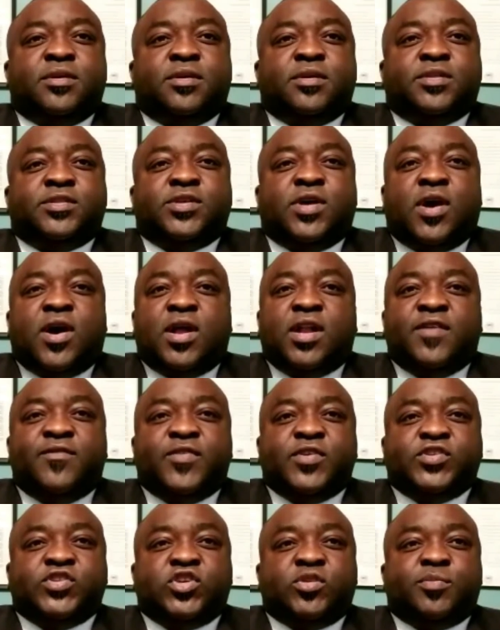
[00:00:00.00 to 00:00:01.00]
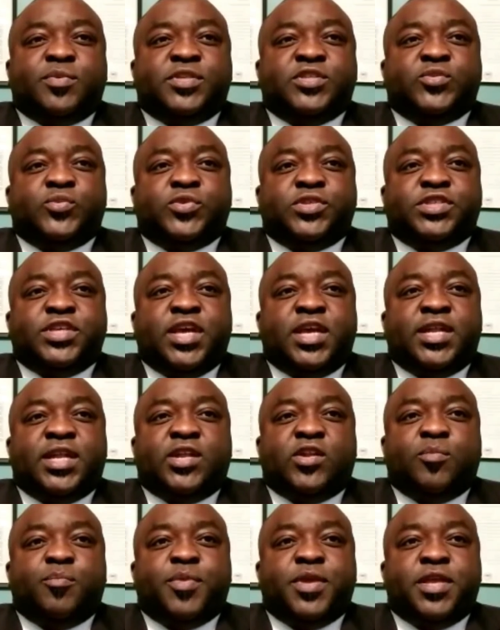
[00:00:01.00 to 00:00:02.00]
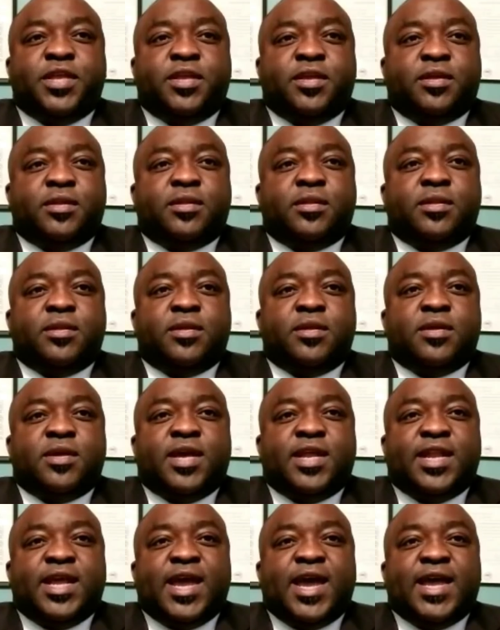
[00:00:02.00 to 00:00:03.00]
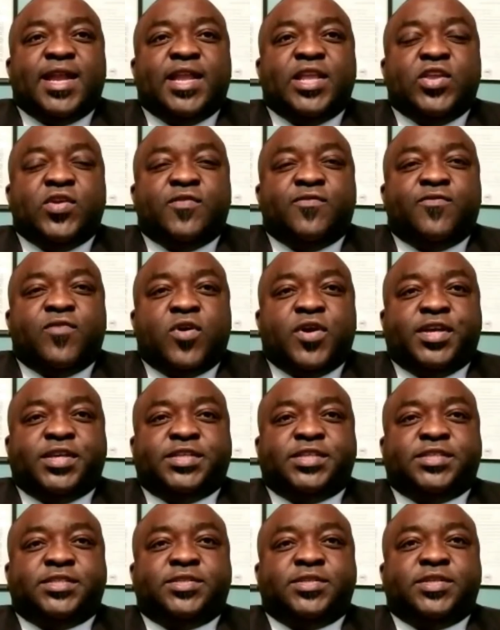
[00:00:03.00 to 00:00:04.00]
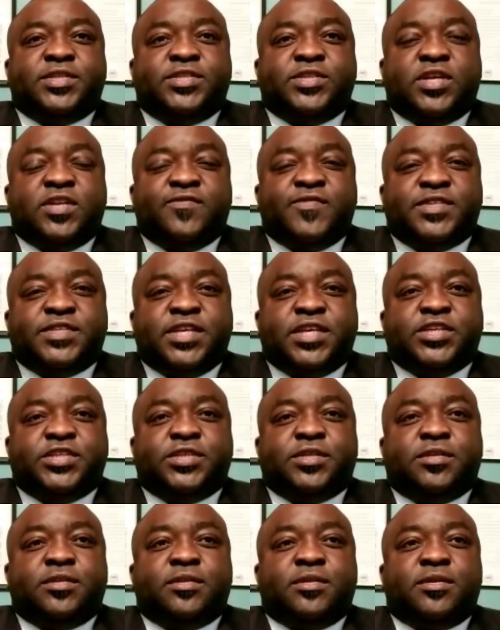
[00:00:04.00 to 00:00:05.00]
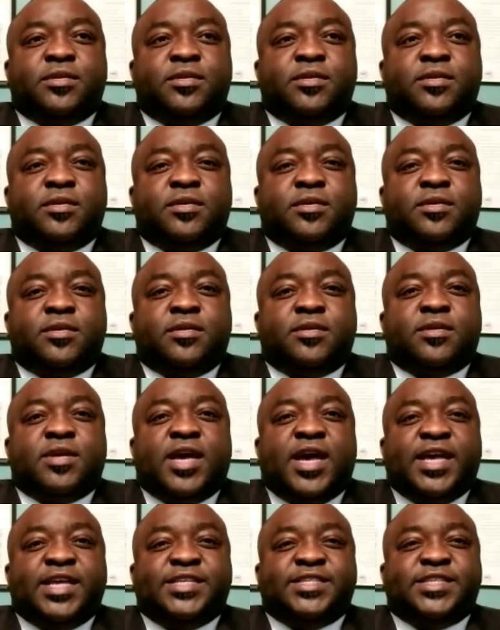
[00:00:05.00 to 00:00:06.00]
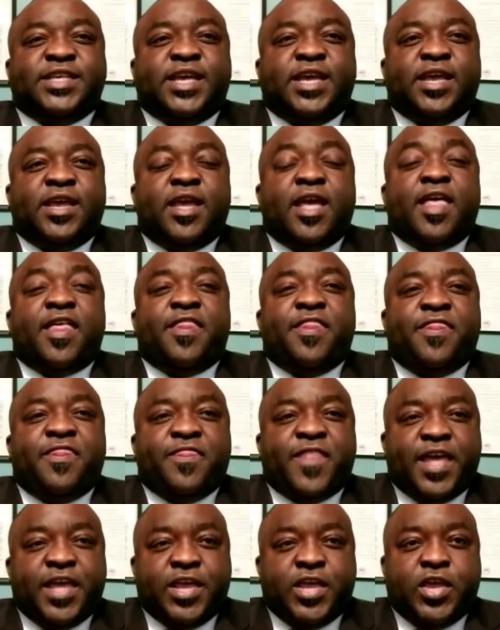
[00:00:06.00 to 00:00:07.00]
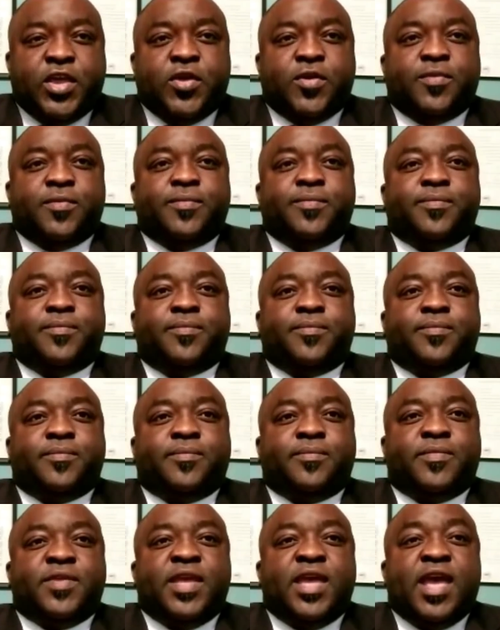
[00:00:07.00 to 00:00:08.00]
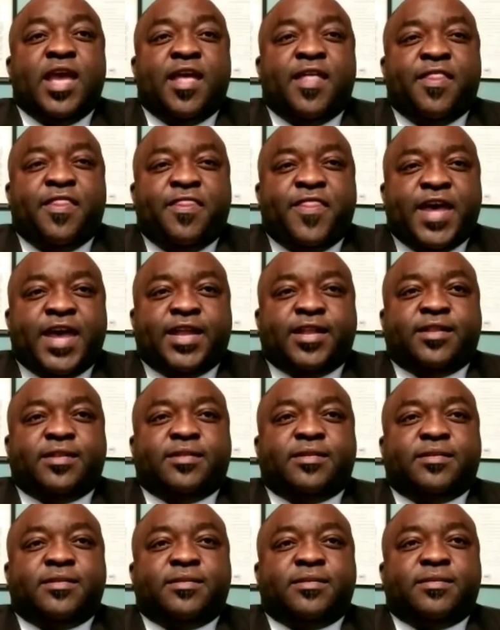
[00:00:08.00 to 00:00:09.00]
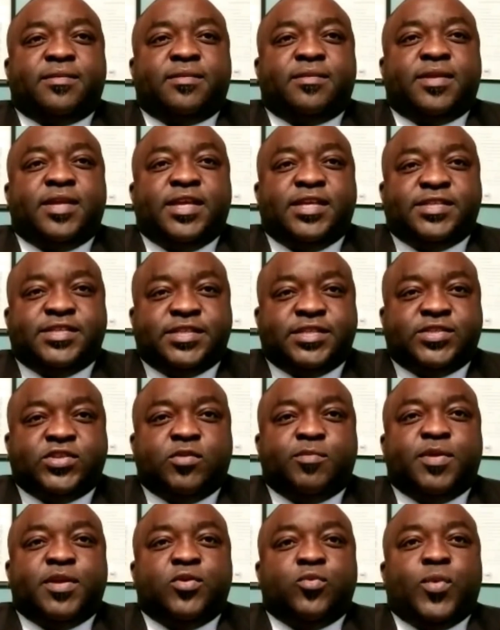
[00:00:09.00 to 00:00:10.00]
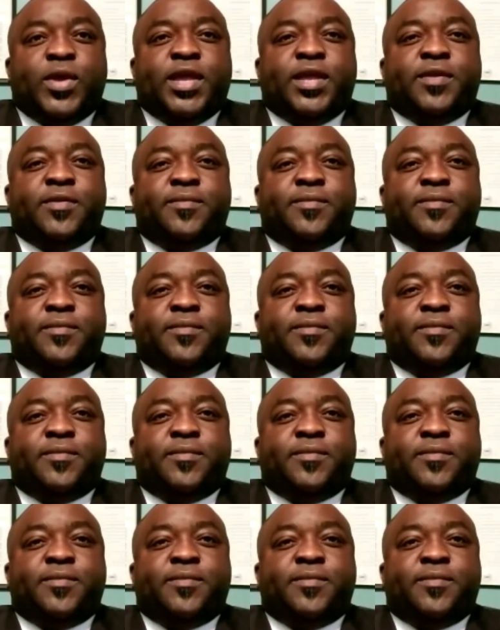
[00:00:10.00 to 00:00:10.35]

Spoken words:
To all of you servants who shared an opinion and added your voice to this conversation, I say thank you. That is the servant way.